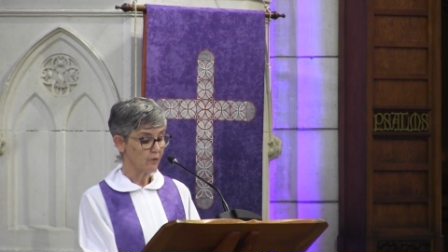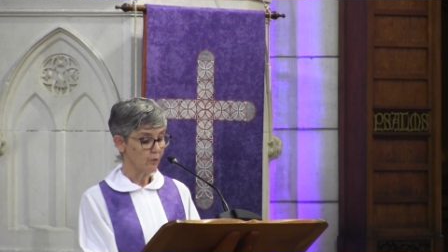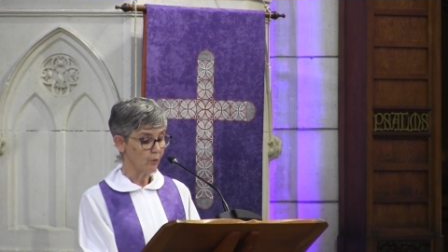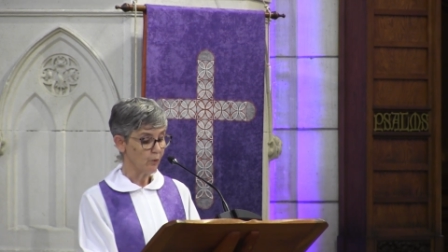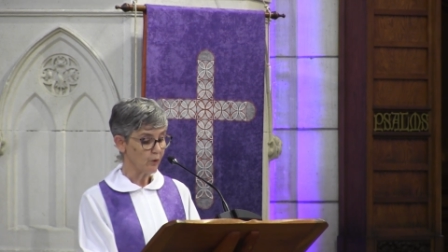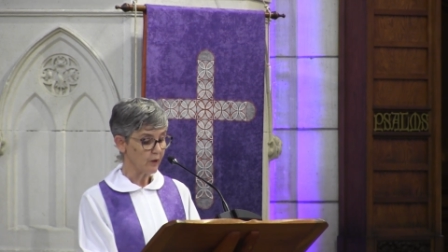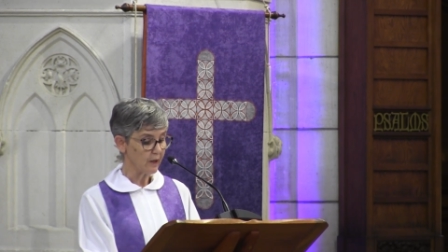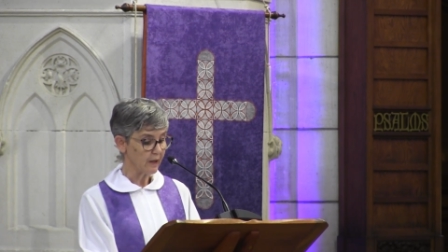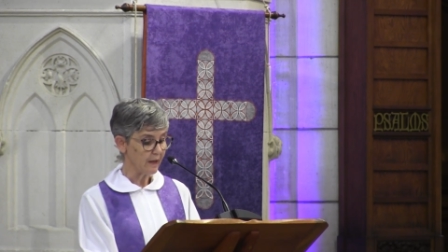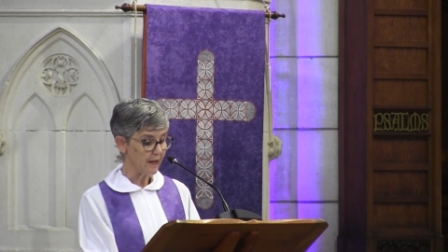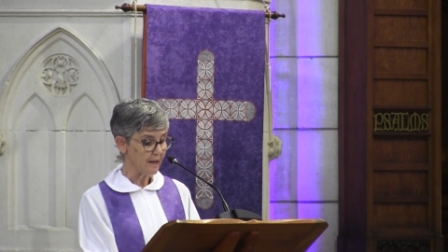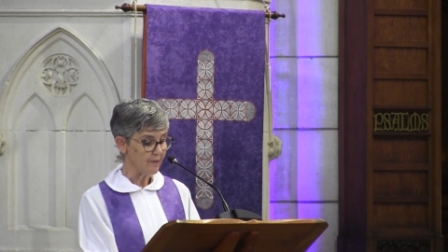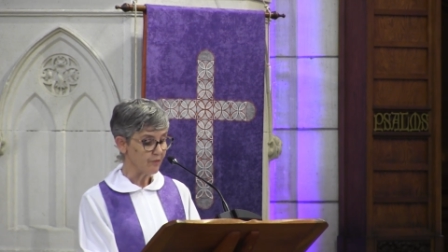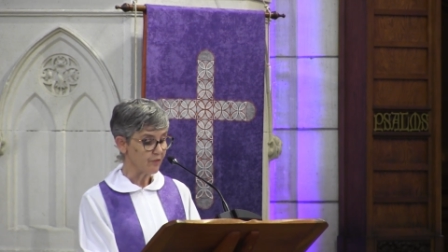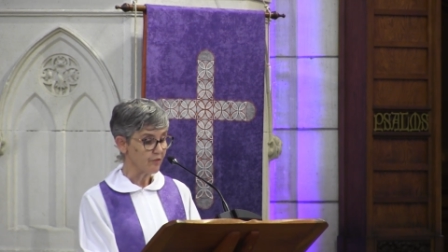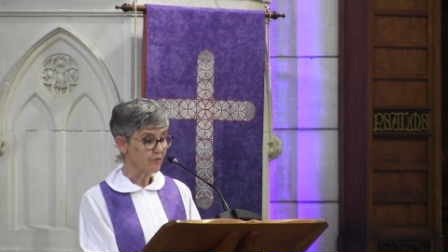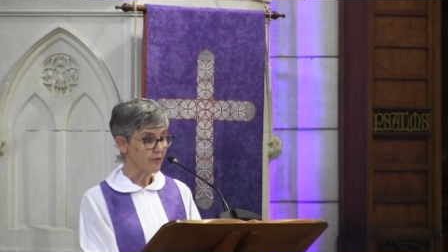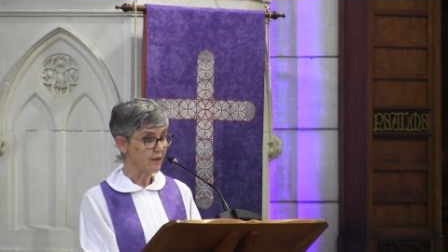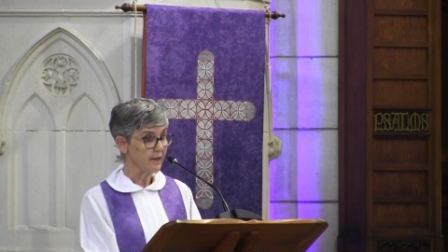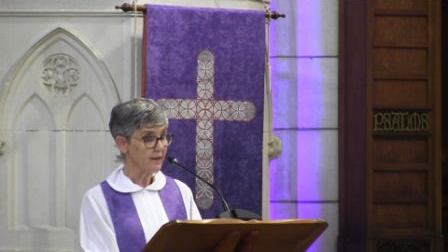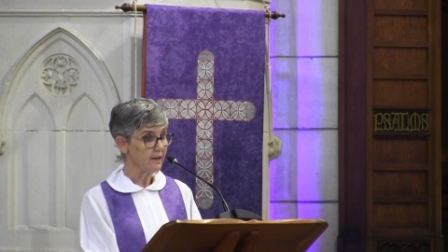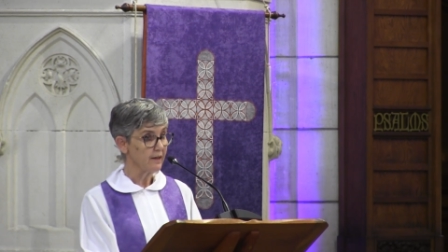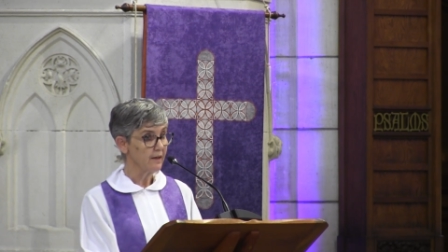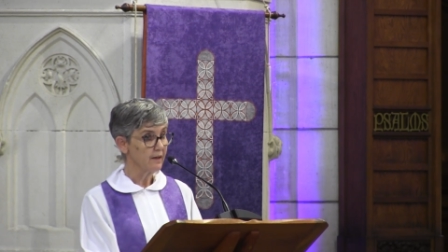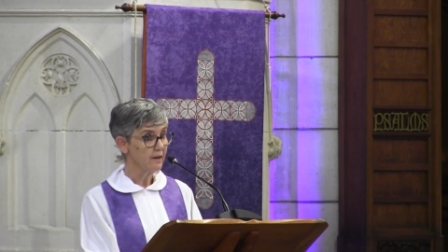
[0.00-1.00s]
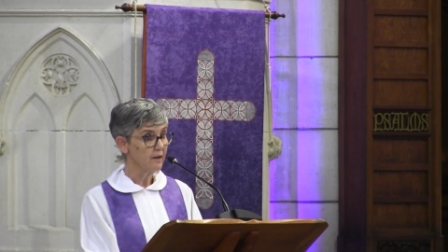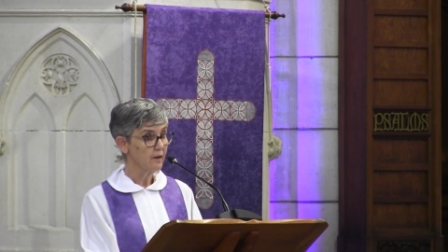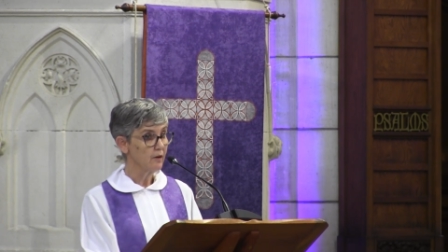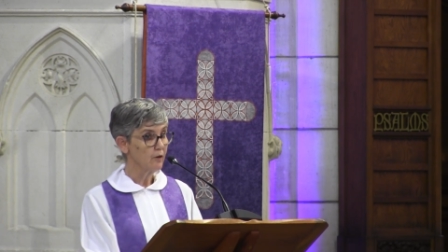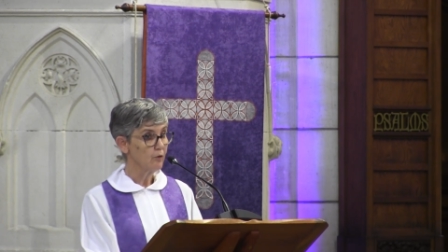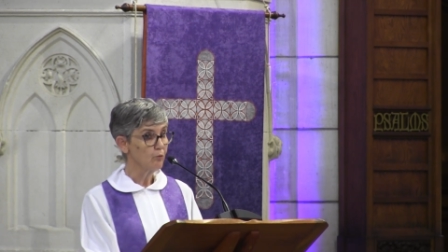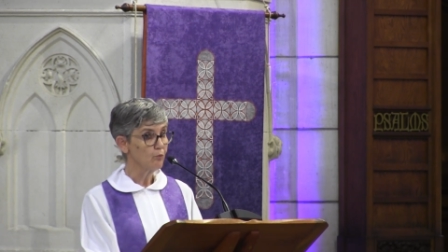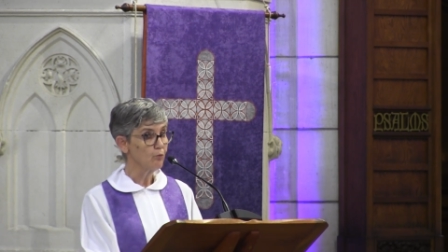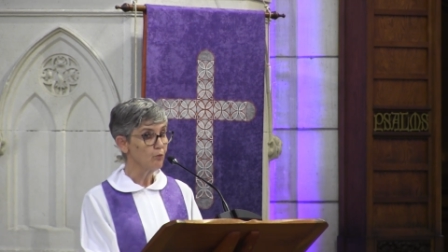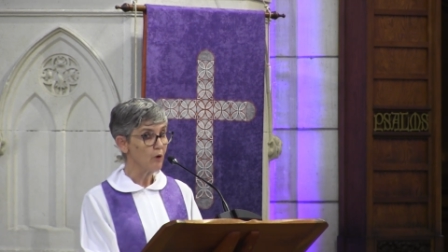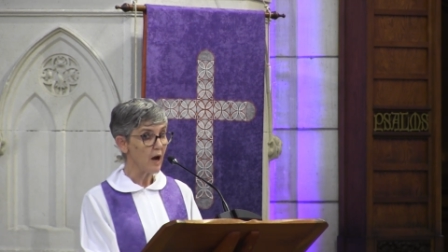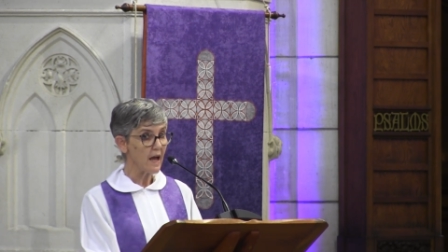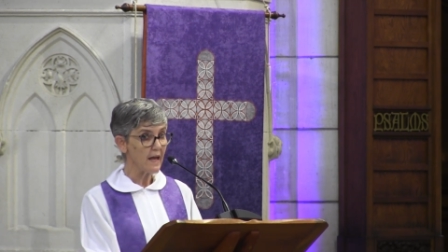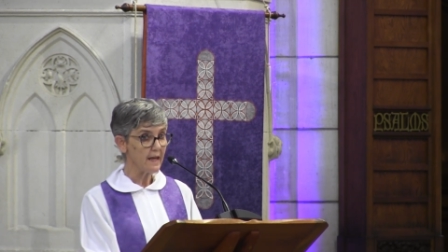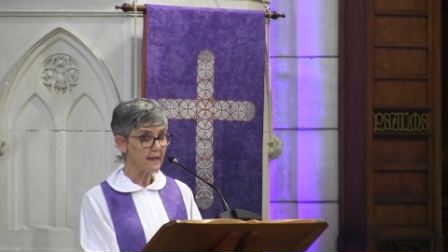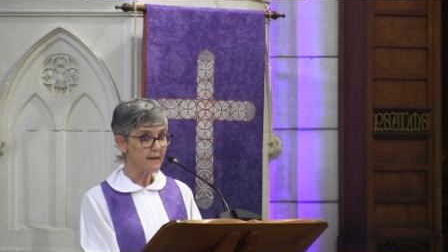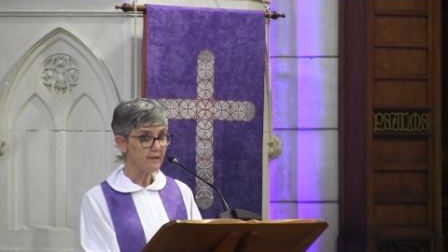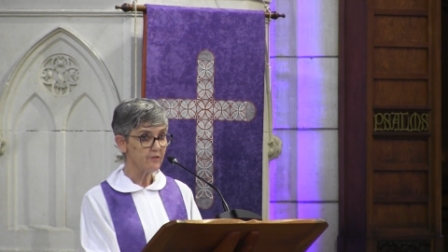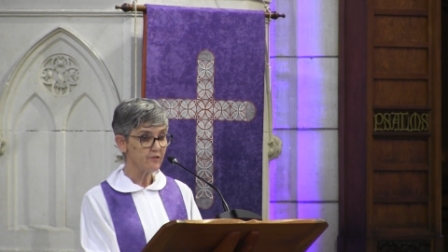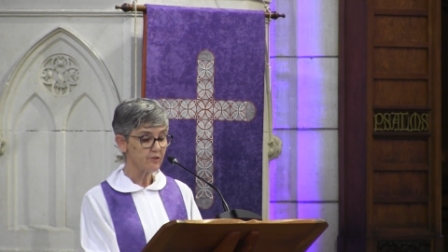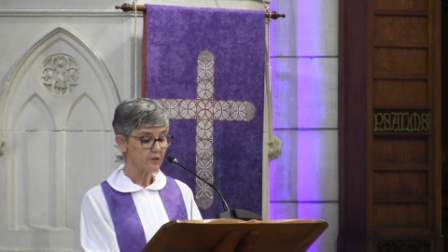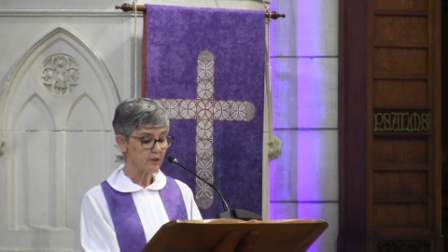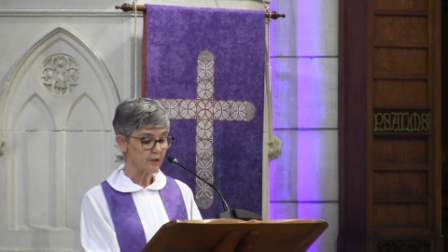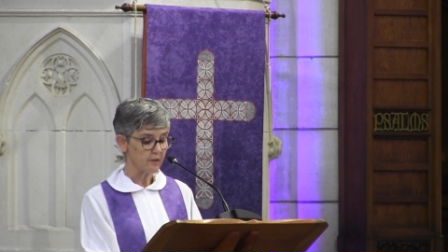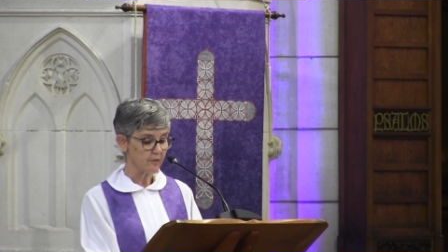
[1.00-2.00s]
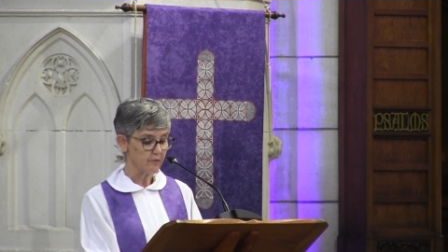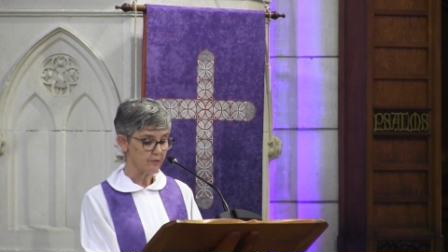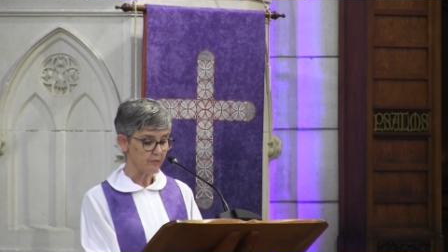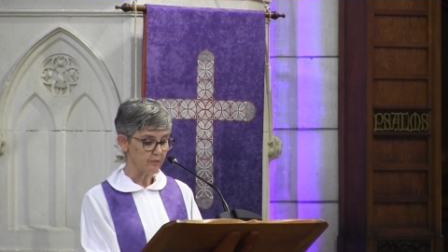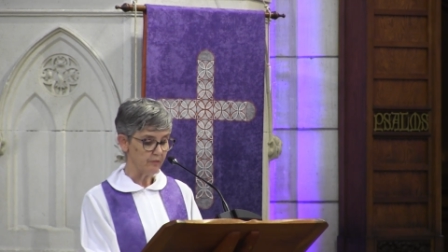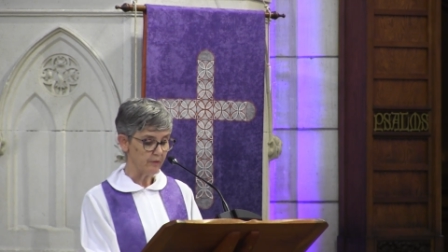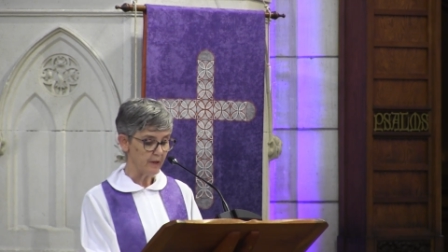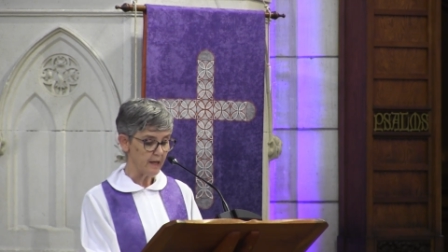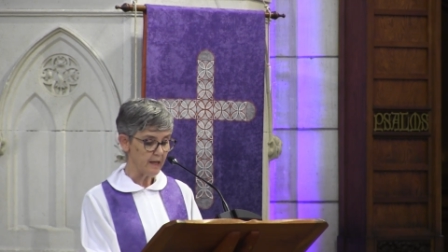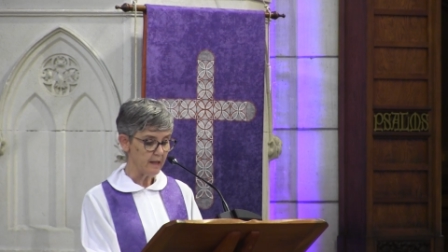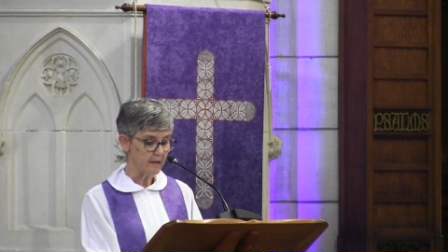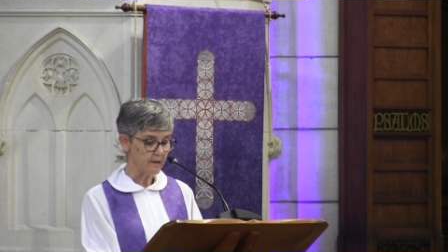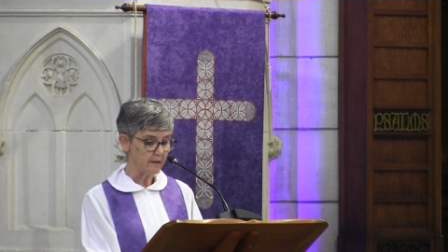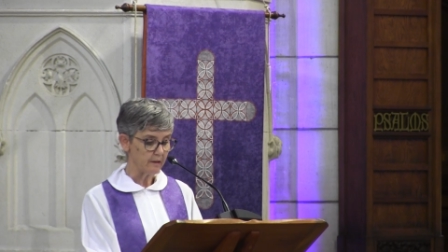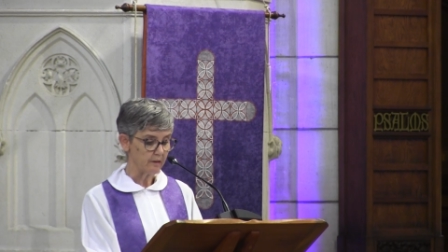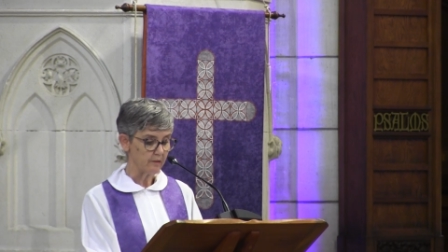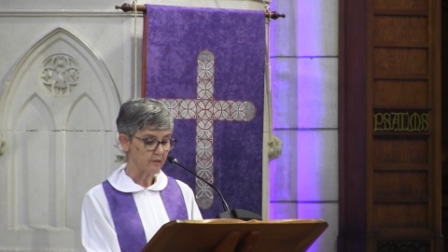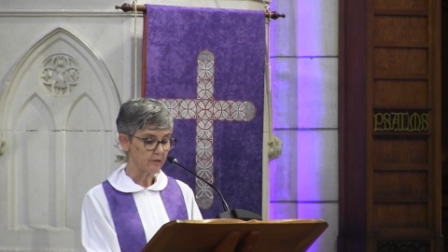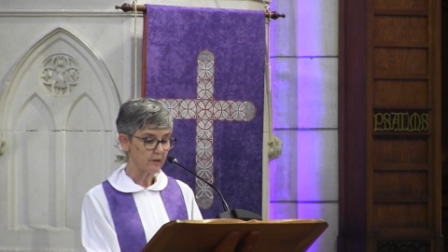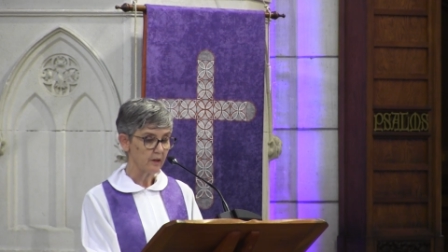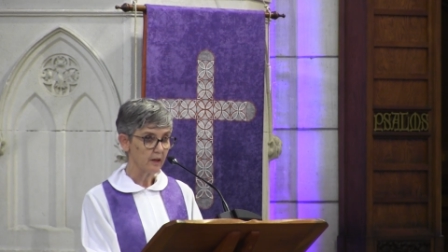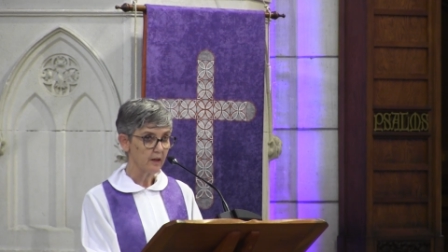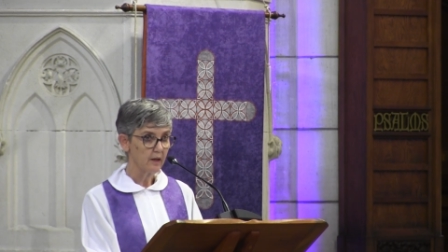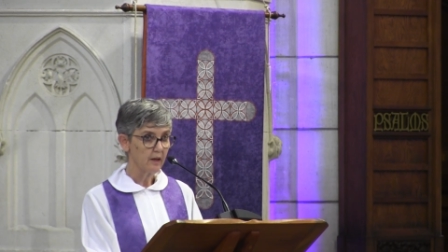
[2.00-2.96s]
or cleansing, rage is needed.